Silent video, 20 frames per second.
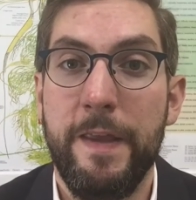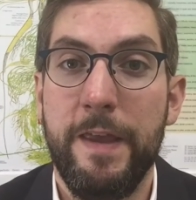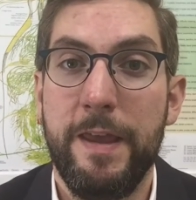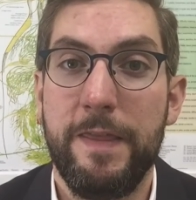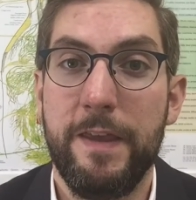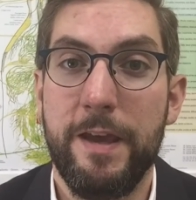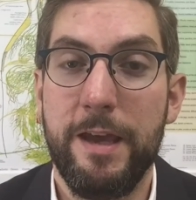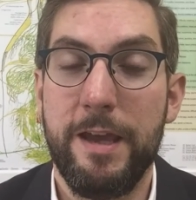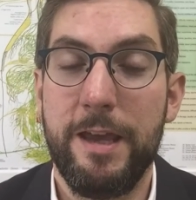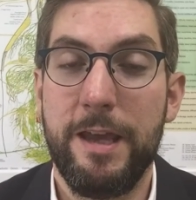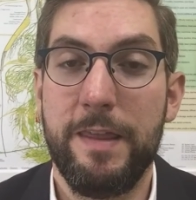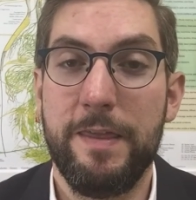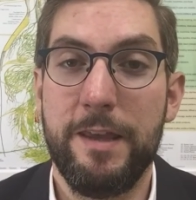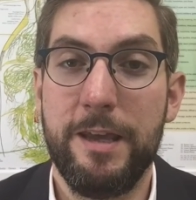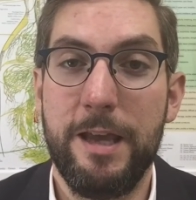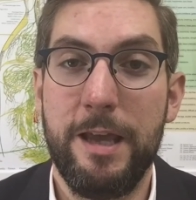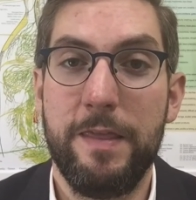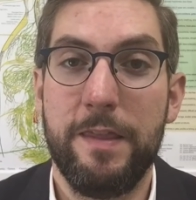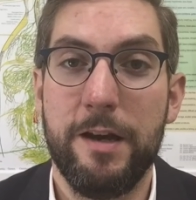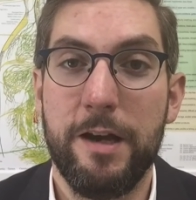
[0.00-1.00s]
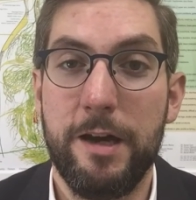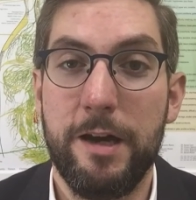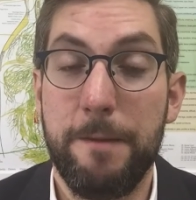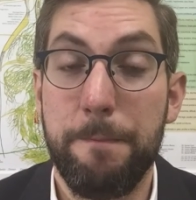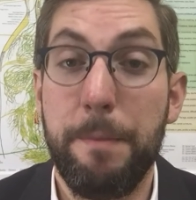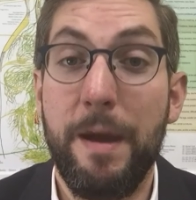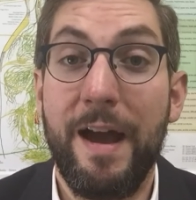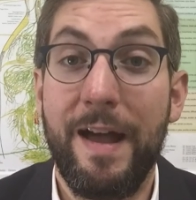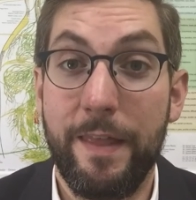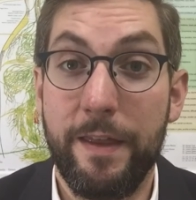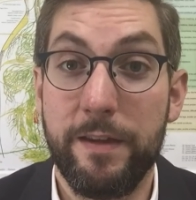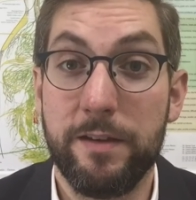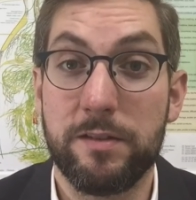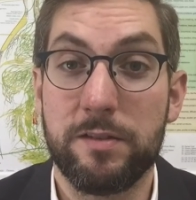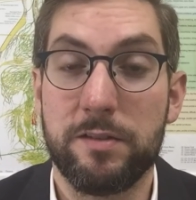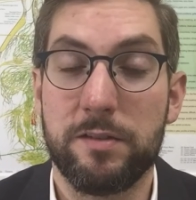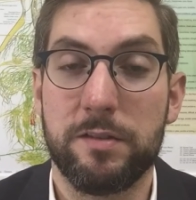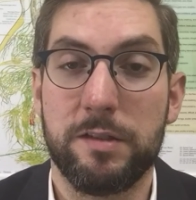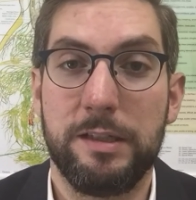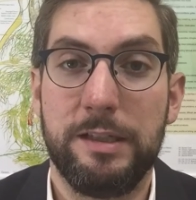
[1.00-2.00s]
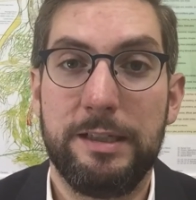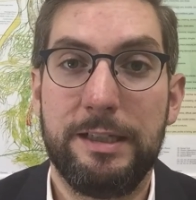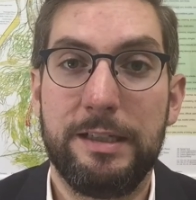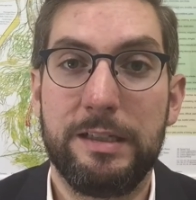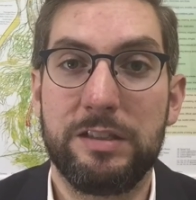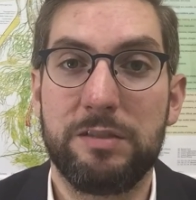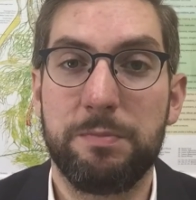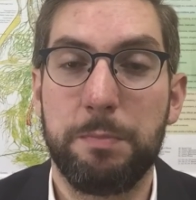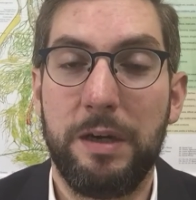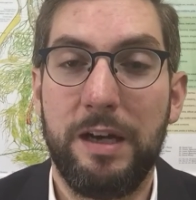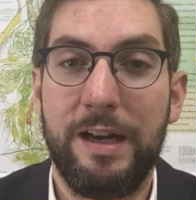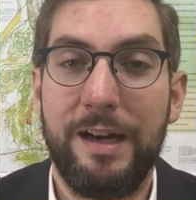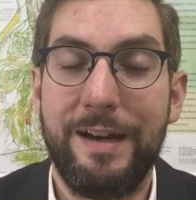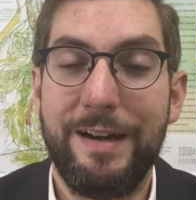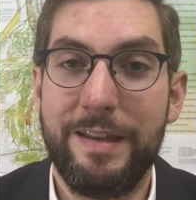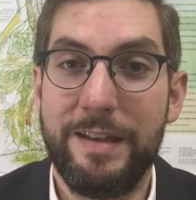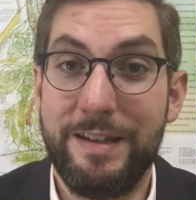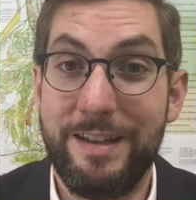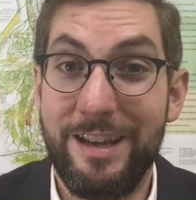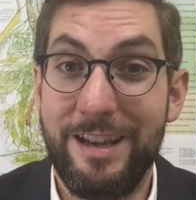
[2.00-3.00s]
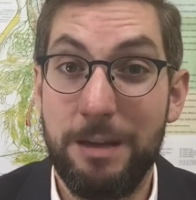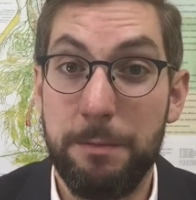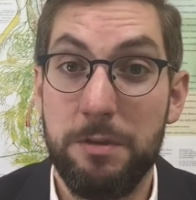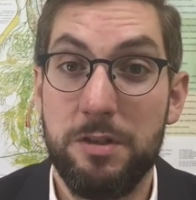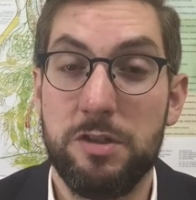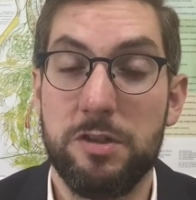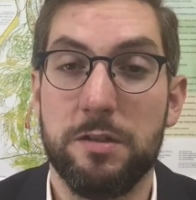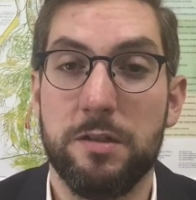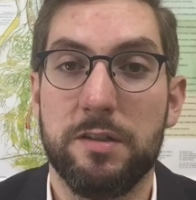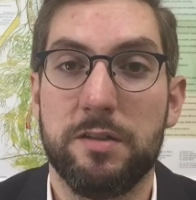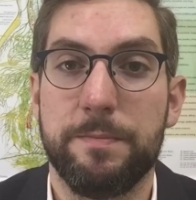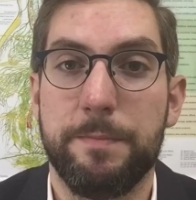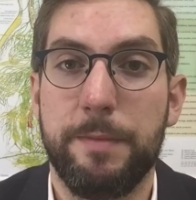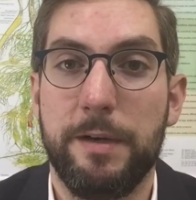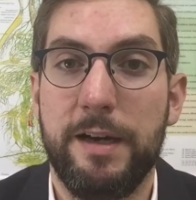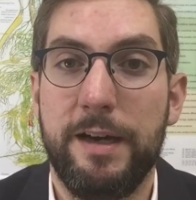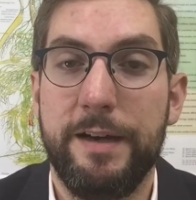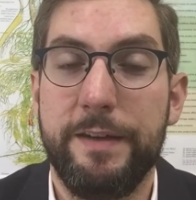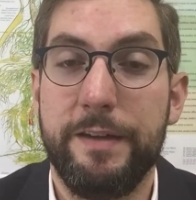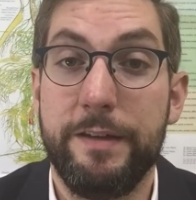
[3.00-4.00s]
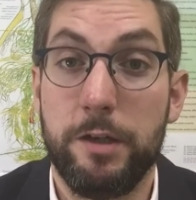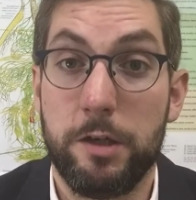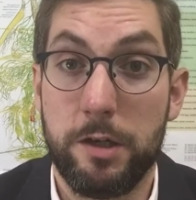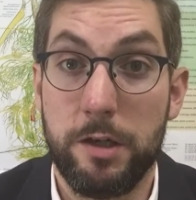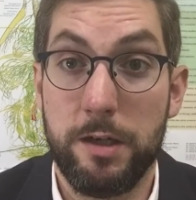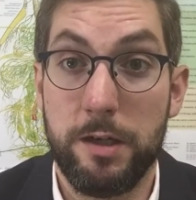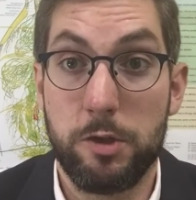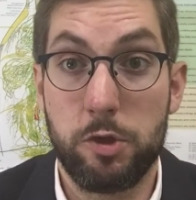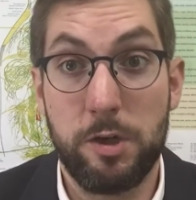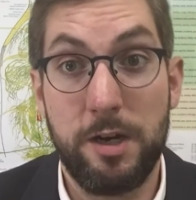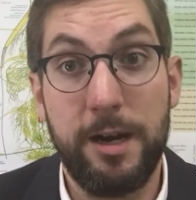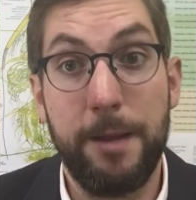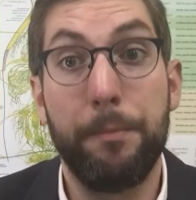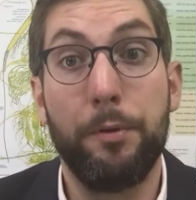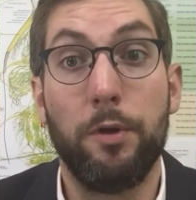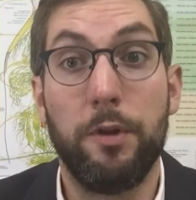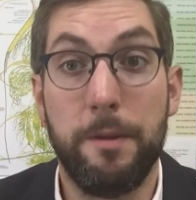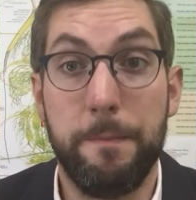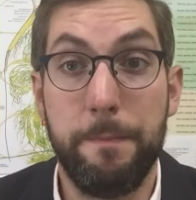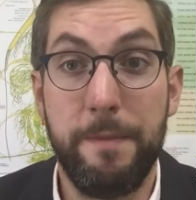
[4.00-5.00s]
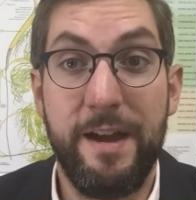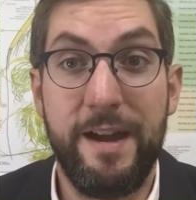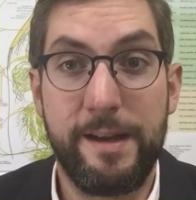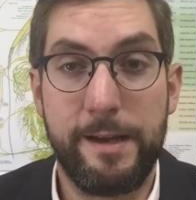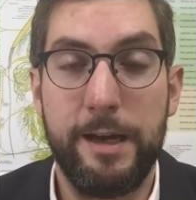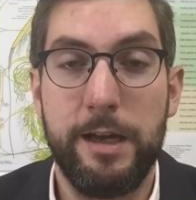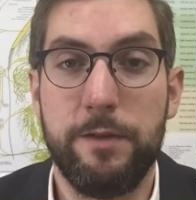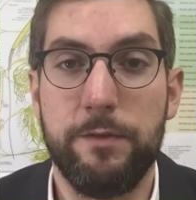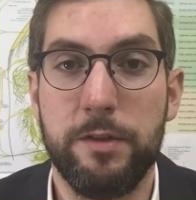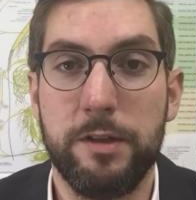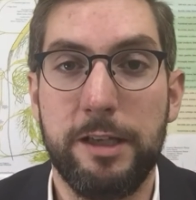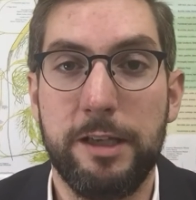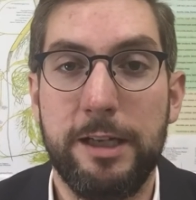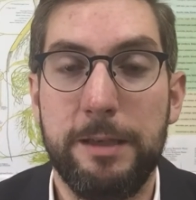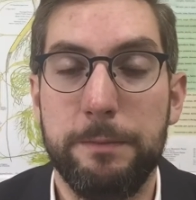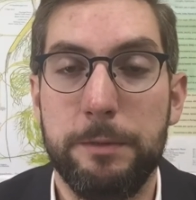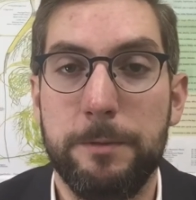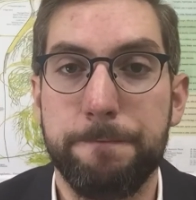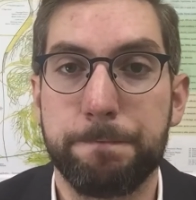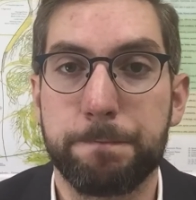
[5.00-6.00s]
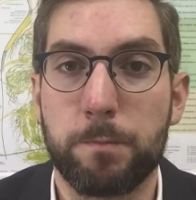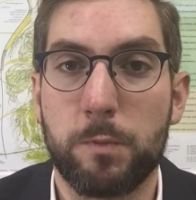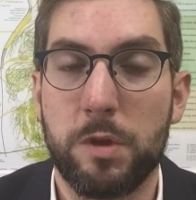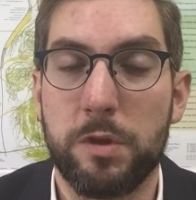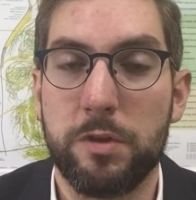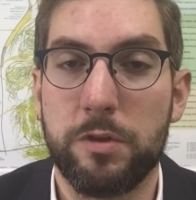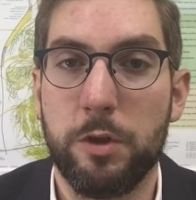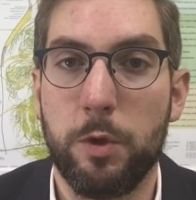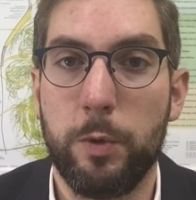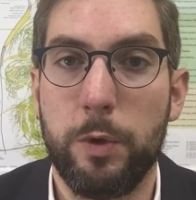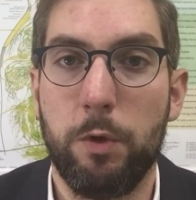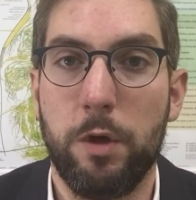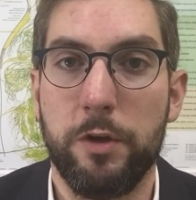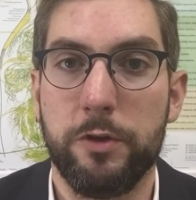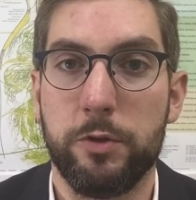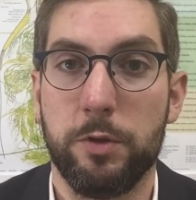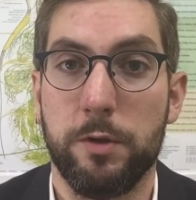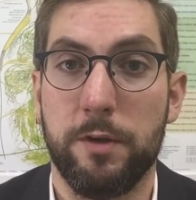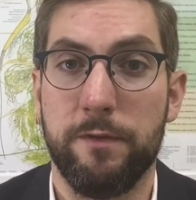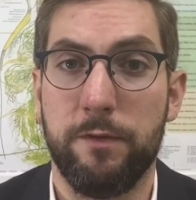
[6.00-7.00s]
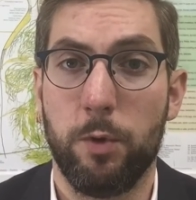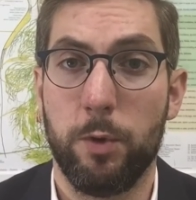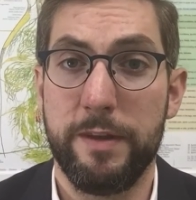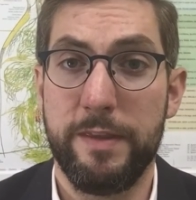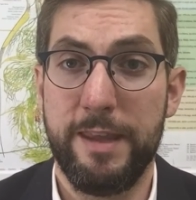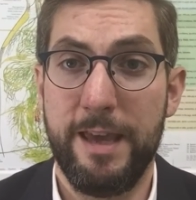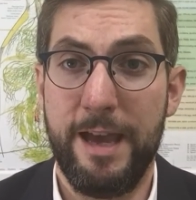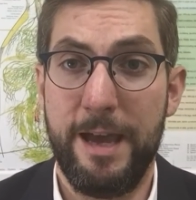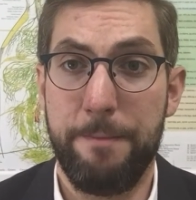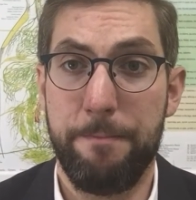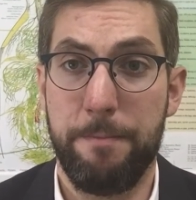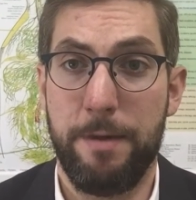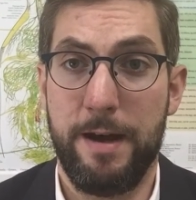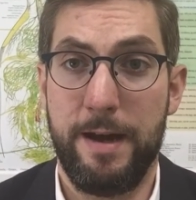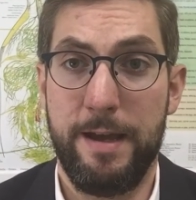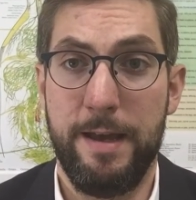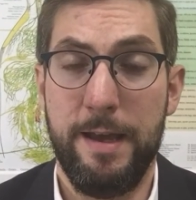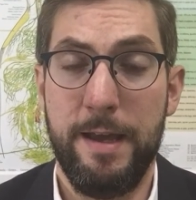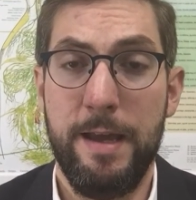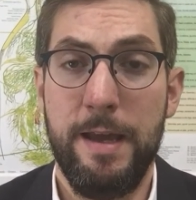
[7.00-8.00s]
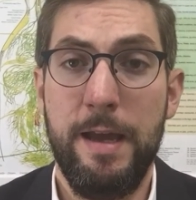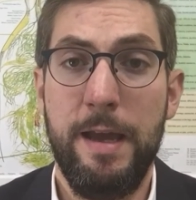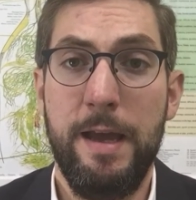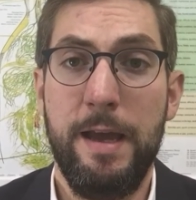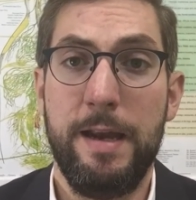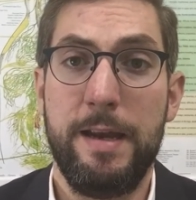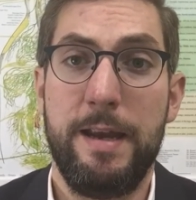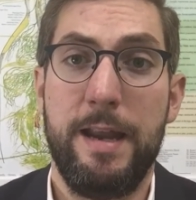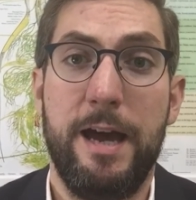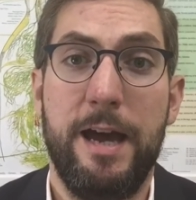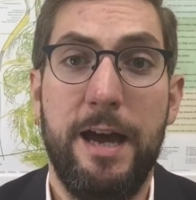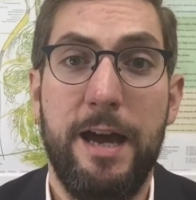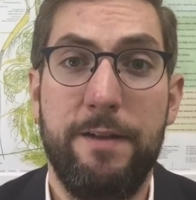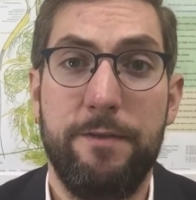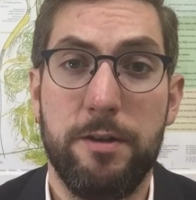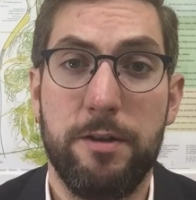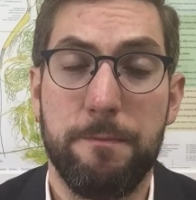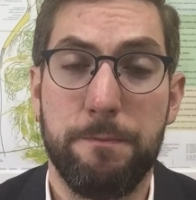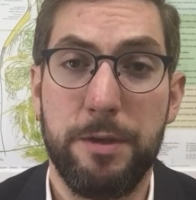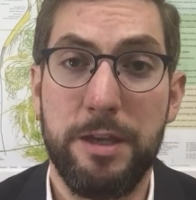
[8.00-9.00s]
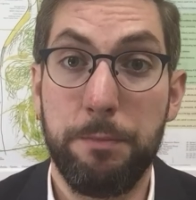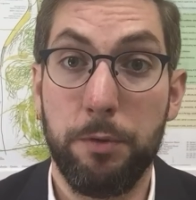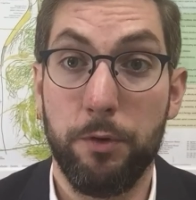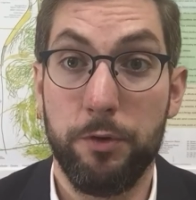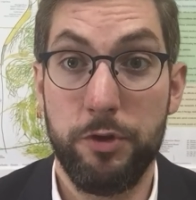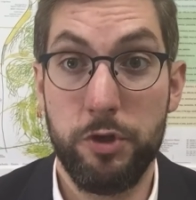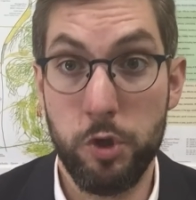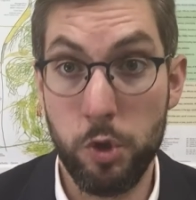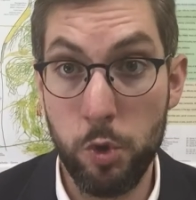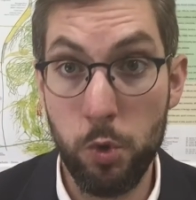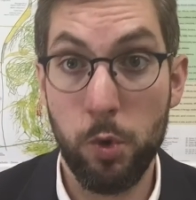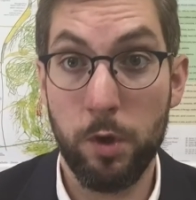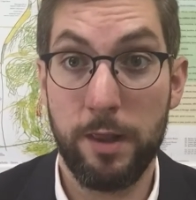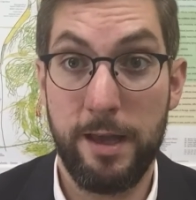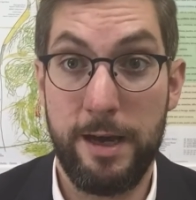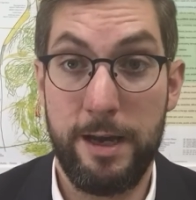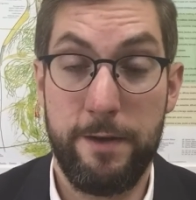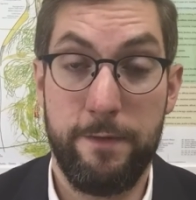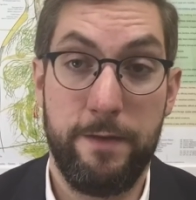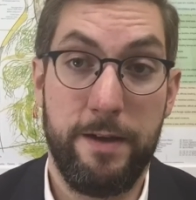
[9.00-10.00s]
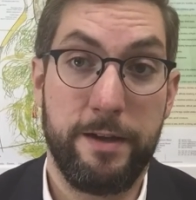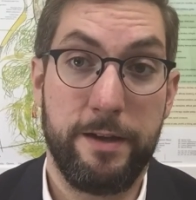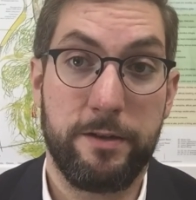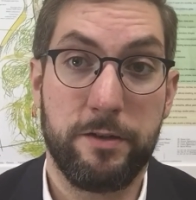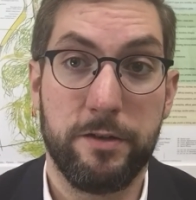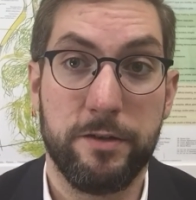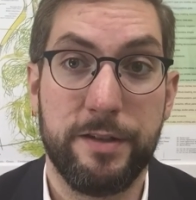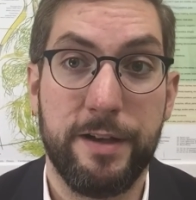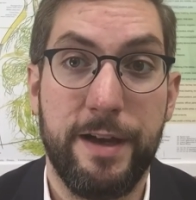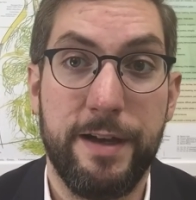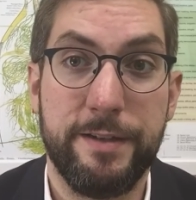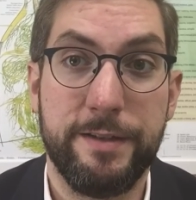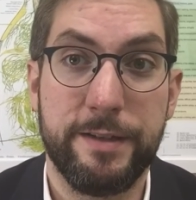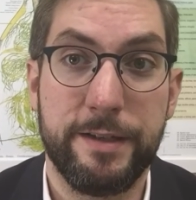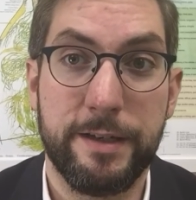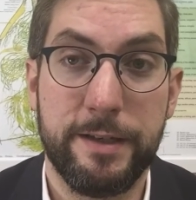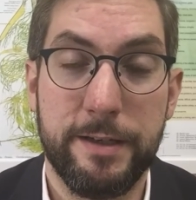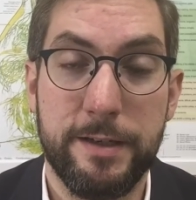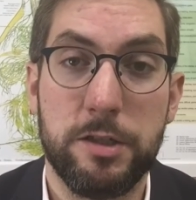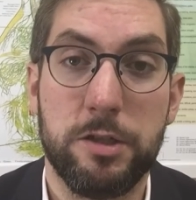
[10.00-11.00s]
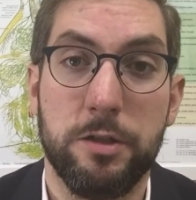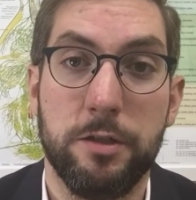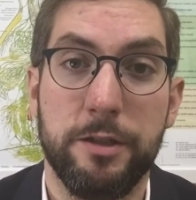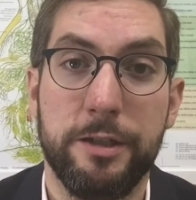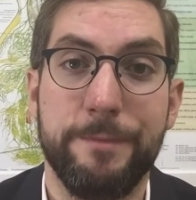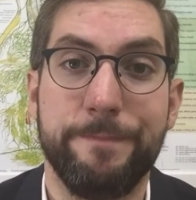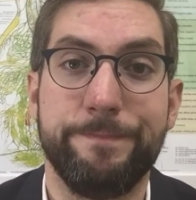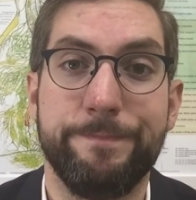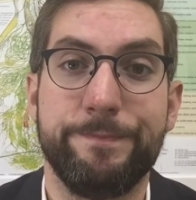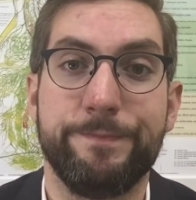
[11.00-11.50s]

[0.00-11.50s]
the unbalanced spine and the damage in the spine, then they're going to try to pull it back out of alignment. So we want to avoid that by not having people do a lot of exercising initially.